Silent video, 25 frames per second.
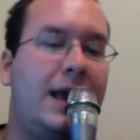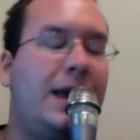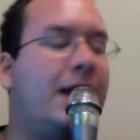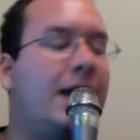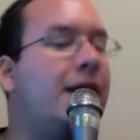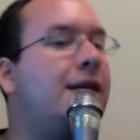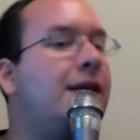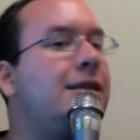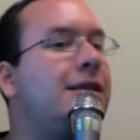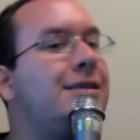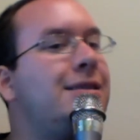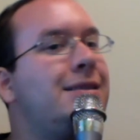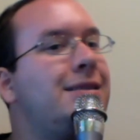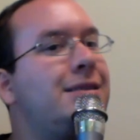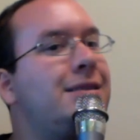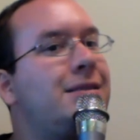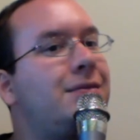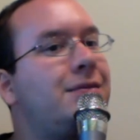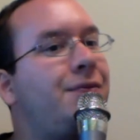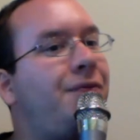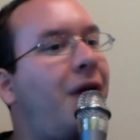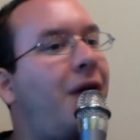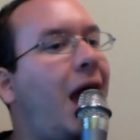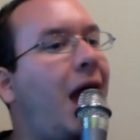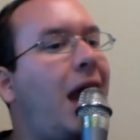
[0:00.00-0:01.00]
And
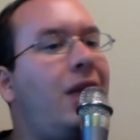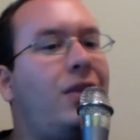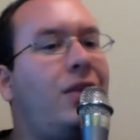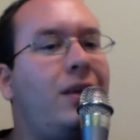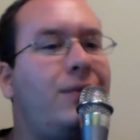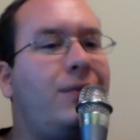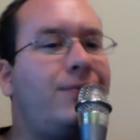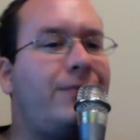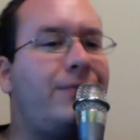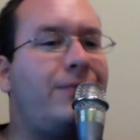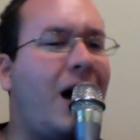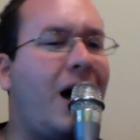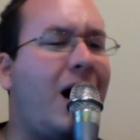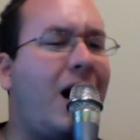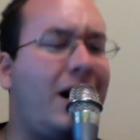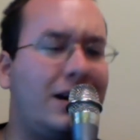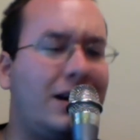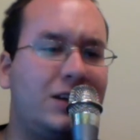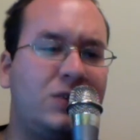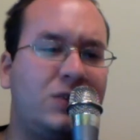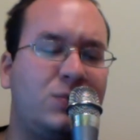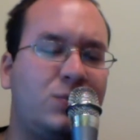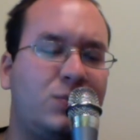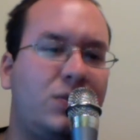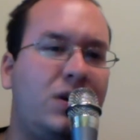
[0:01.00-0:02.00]
finally,
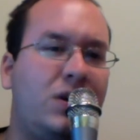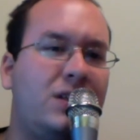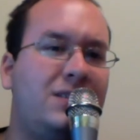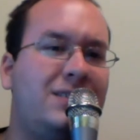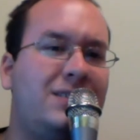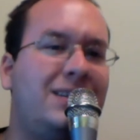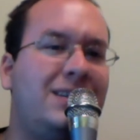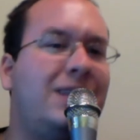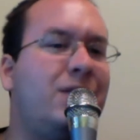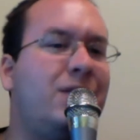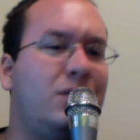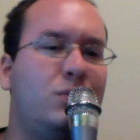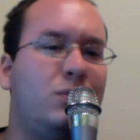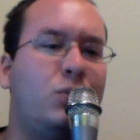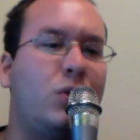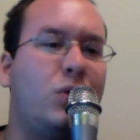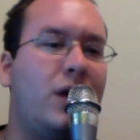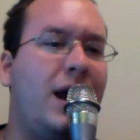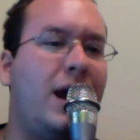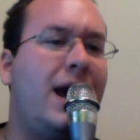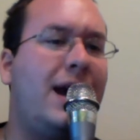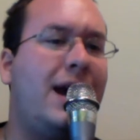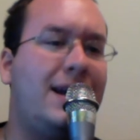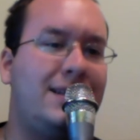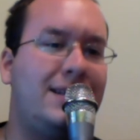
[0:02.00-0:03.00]
Fox wants even
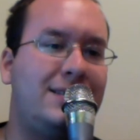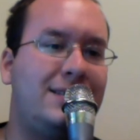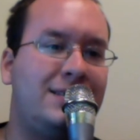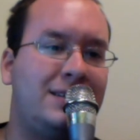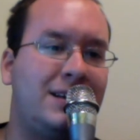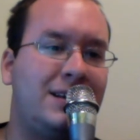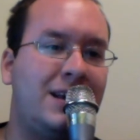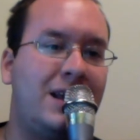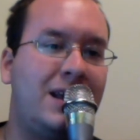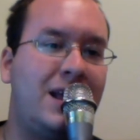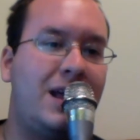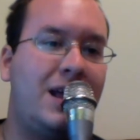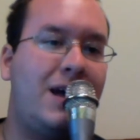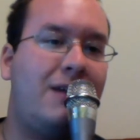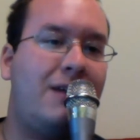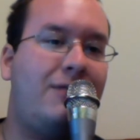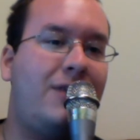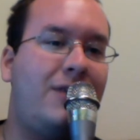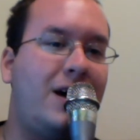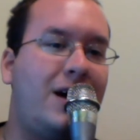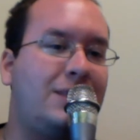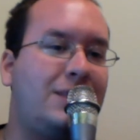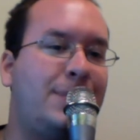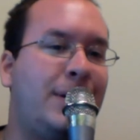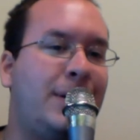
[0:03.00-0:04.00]
more ads.
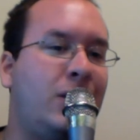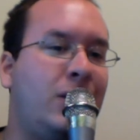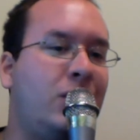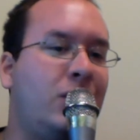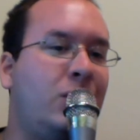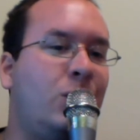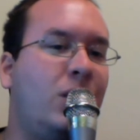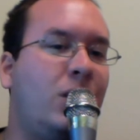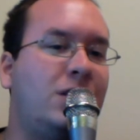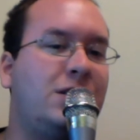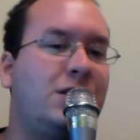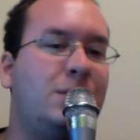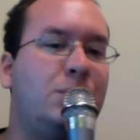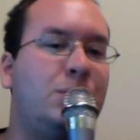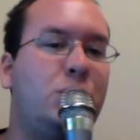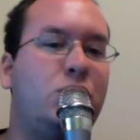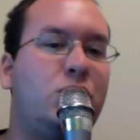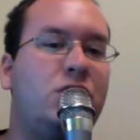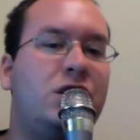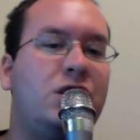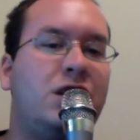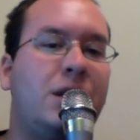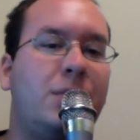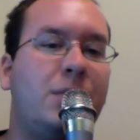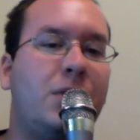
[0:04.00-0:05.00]
Fox apparently wants to
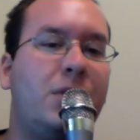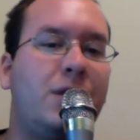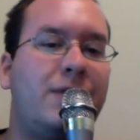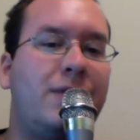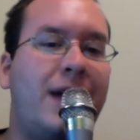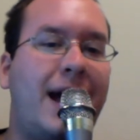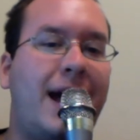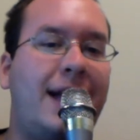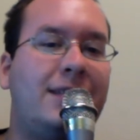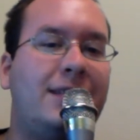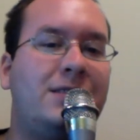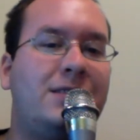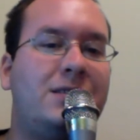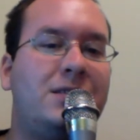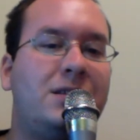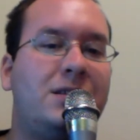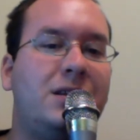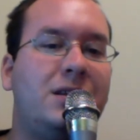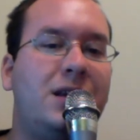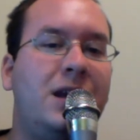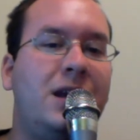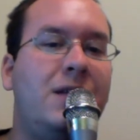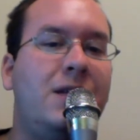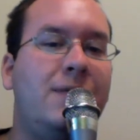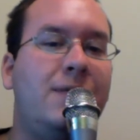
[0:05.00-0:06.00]
boost the number of
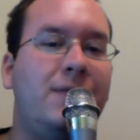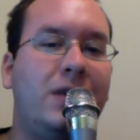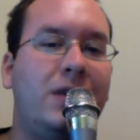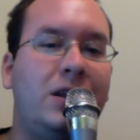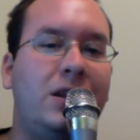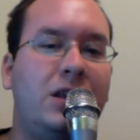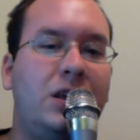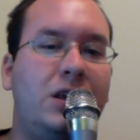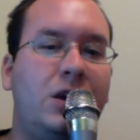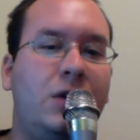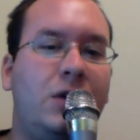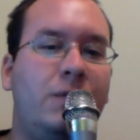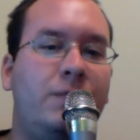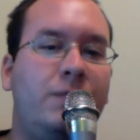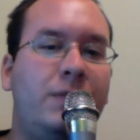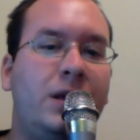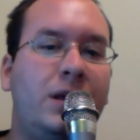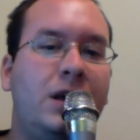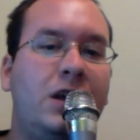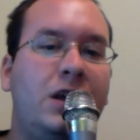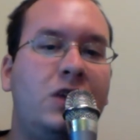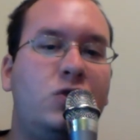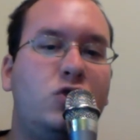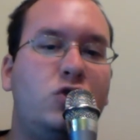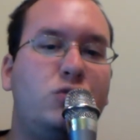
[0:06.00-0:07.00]
ads in a video
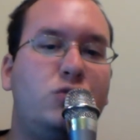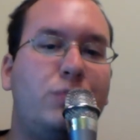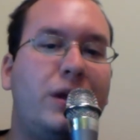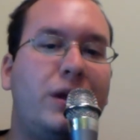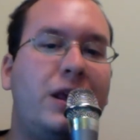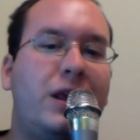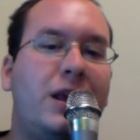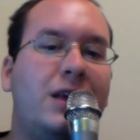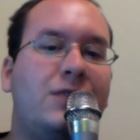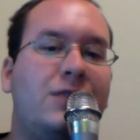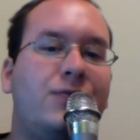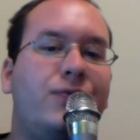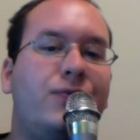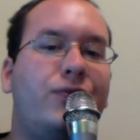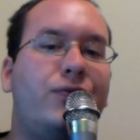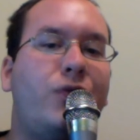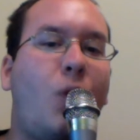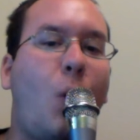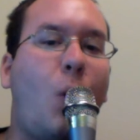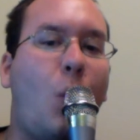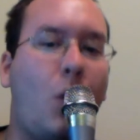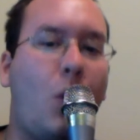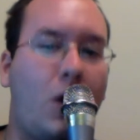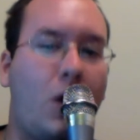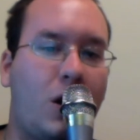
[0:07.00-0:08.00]
to as many as
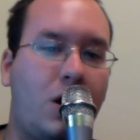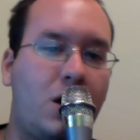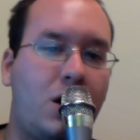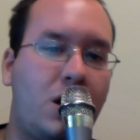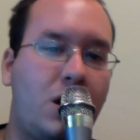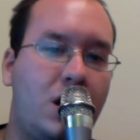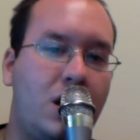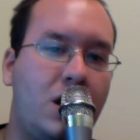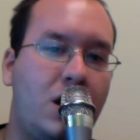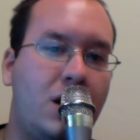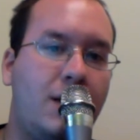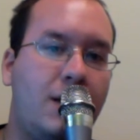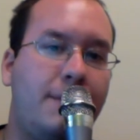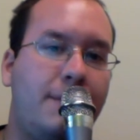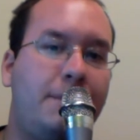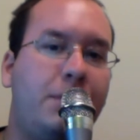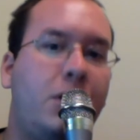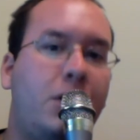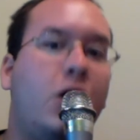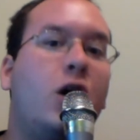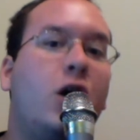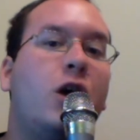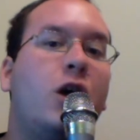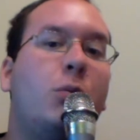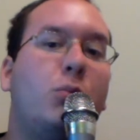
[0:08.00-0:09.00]
4
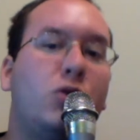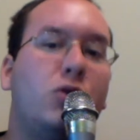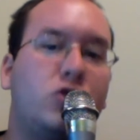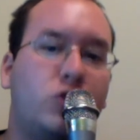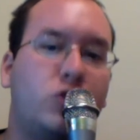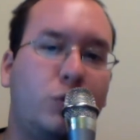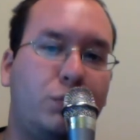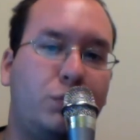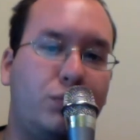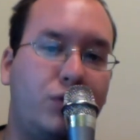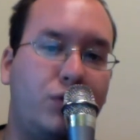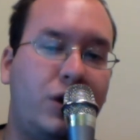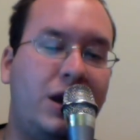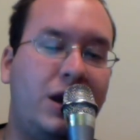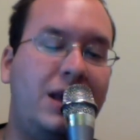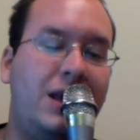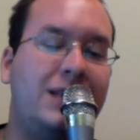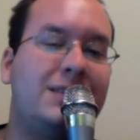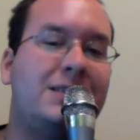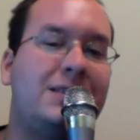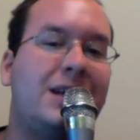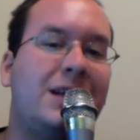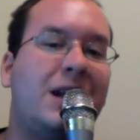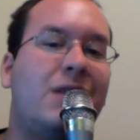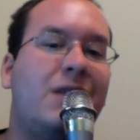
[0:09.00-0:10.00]
per commercial
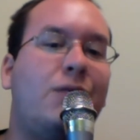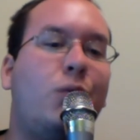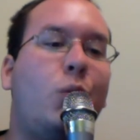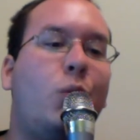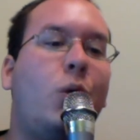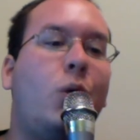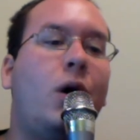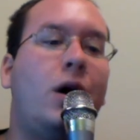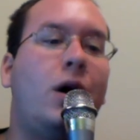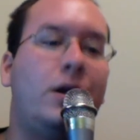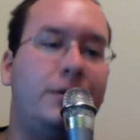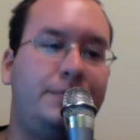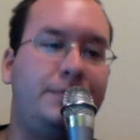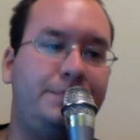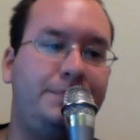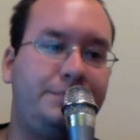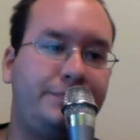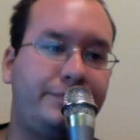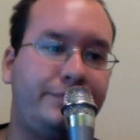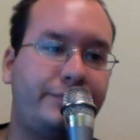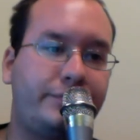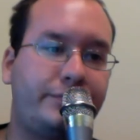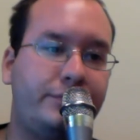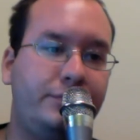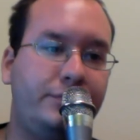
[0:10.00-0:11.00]
break instead of
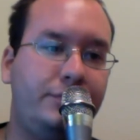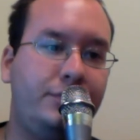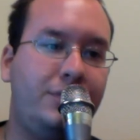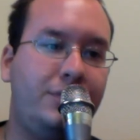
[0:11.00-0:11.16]
1.